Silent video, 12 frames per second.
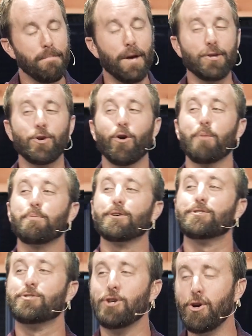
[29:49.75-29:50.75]
That you are
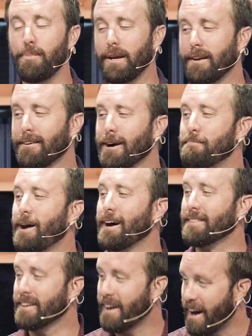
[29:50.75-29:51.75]
presuming
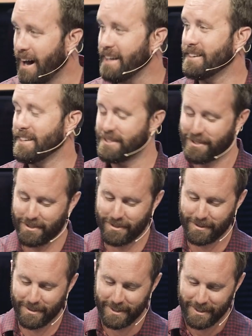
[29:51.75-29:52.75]
upon the
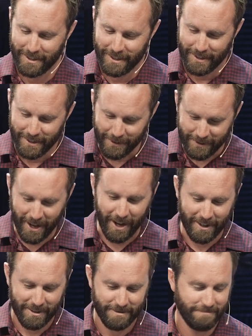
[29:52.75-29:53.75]
kindness of
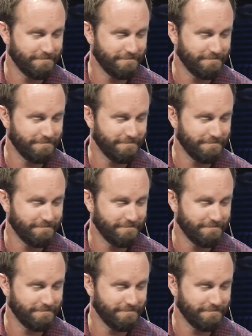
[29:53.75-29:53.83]
God.